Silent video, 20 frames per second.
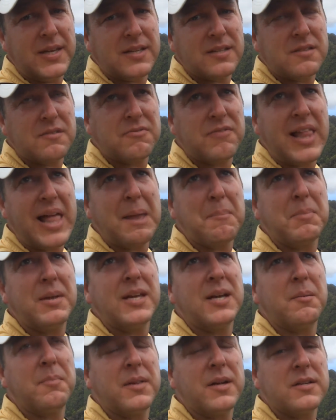It's a flat
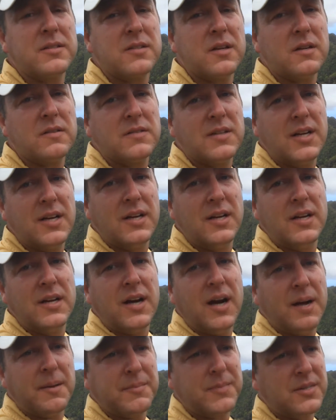peak up there, so
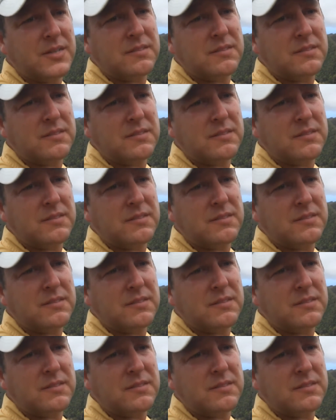I'm